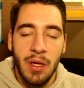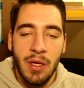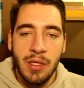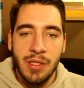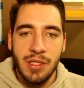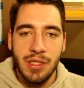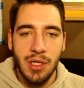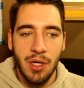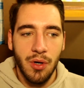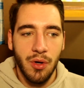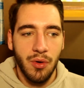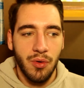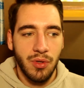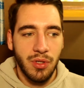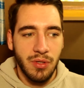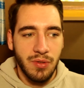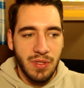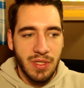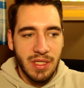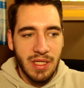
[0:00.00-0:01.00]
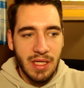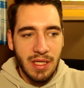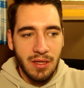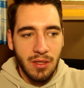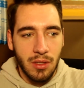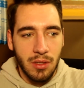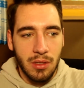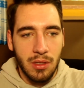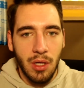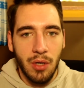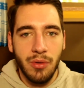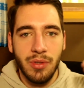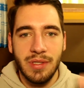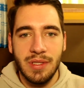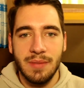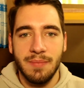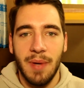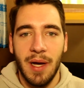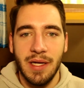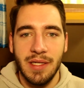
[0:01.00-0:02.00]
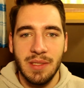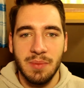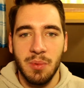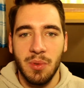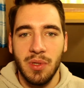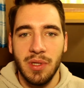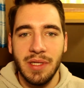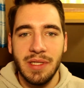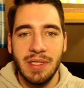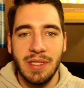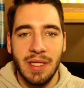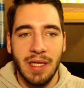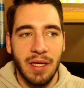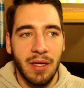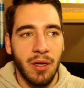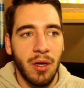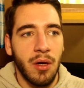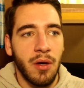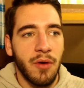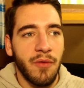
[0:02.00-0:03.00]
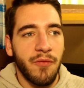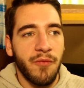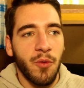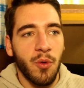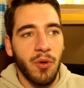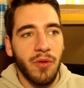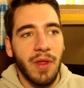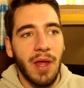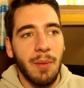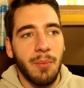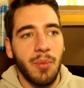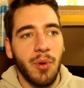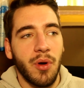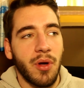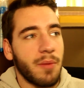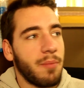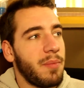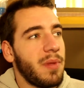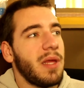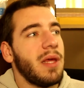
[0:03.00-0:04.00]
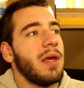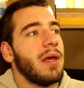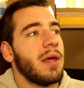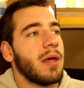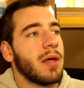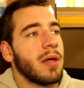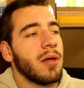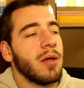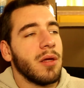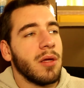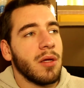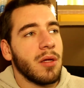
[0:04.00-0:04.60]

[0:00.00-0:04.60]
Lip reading: So you see the lowest possible listing for that book being